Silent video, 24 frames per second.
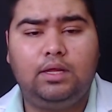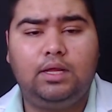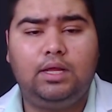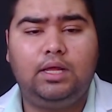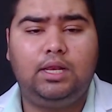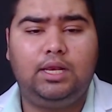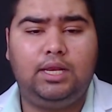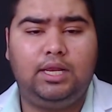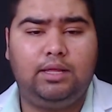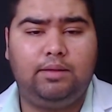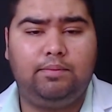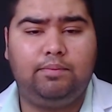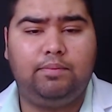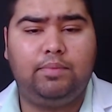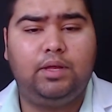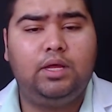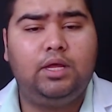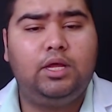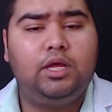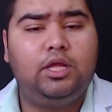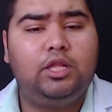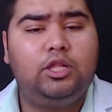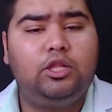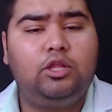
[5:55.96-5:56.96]
limb.
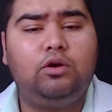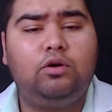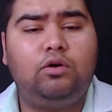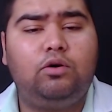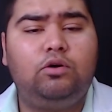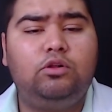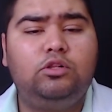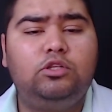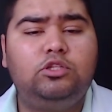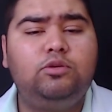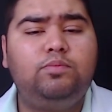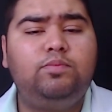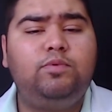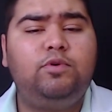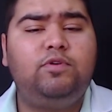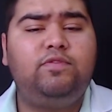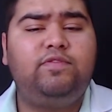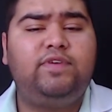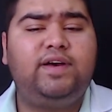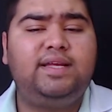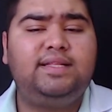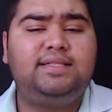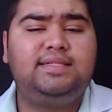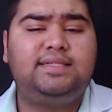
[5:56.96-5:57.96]
They also
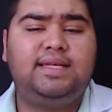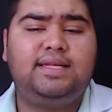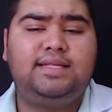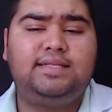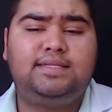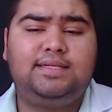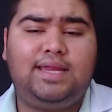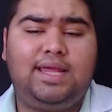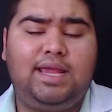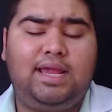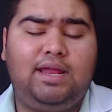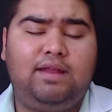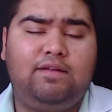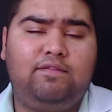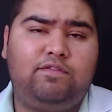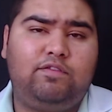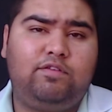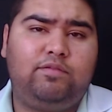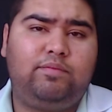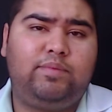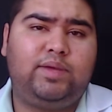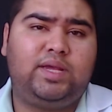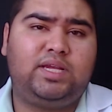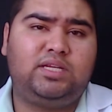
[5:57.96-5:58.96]
provide sensory
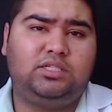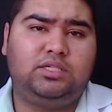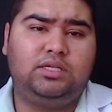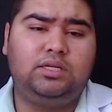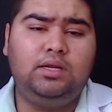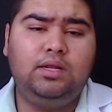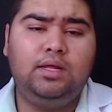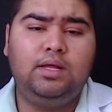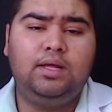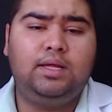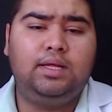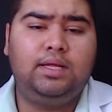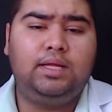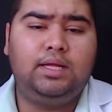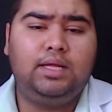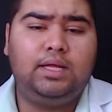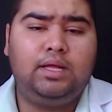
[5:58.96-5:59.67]
information